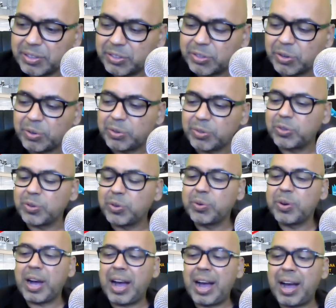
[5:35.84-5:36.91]

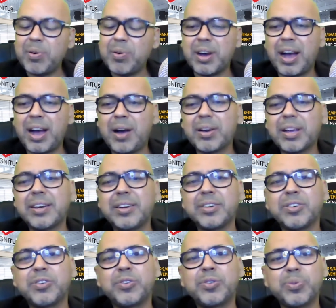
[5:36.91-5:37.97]
so how can
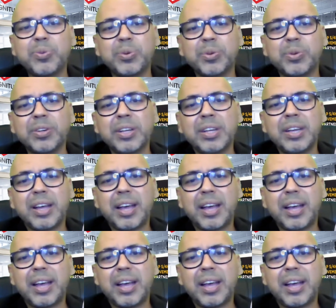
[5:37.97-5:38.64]
a tool